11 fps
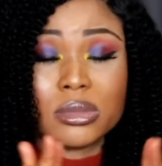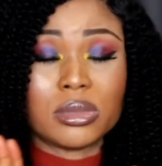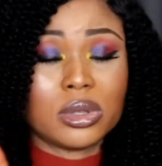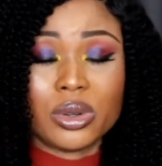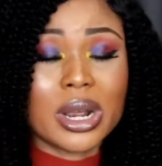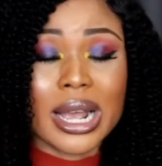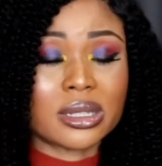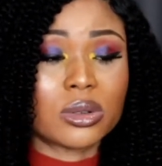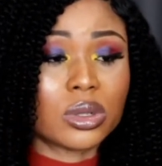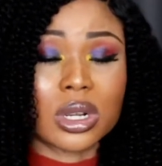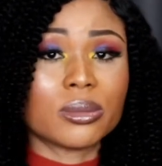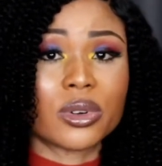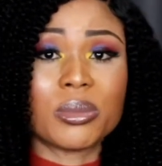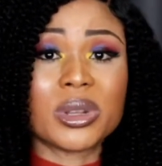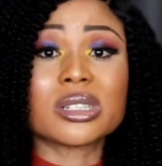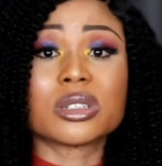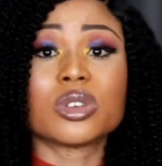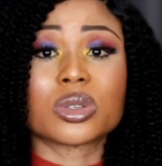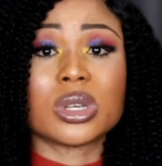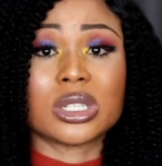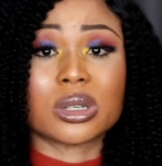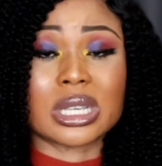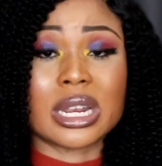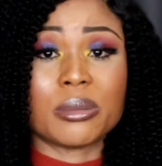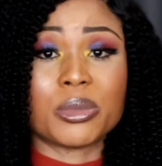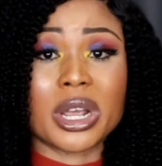You guys don't come for me. This is not to insult anybody.